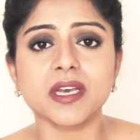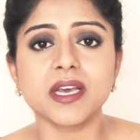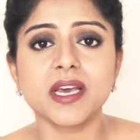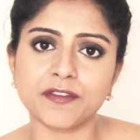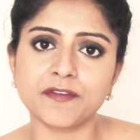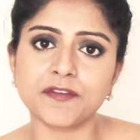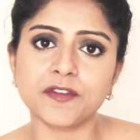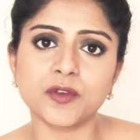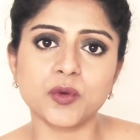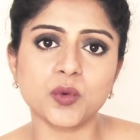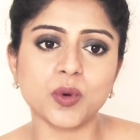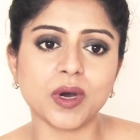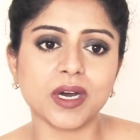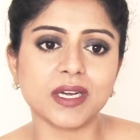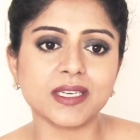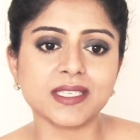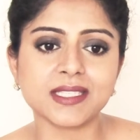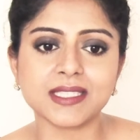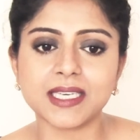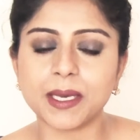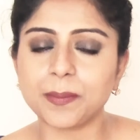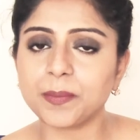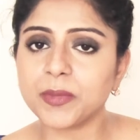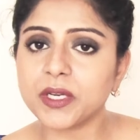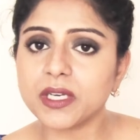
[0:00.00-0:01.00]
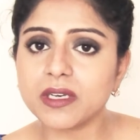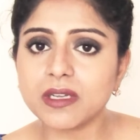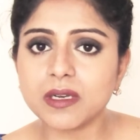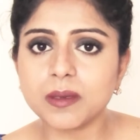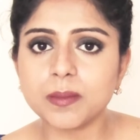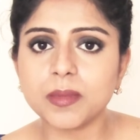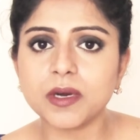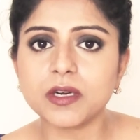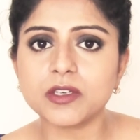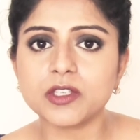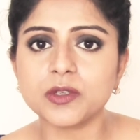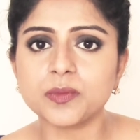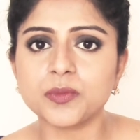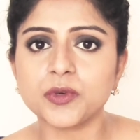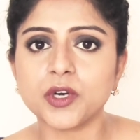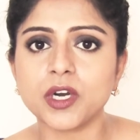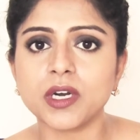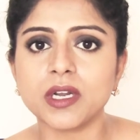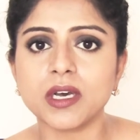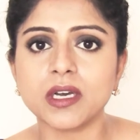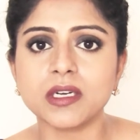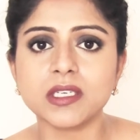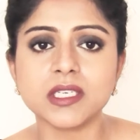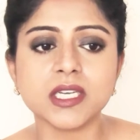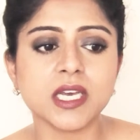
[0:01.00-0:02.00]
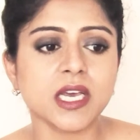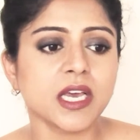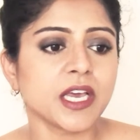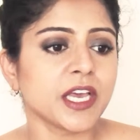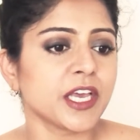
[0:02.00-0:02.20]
If you are skeptical about the product,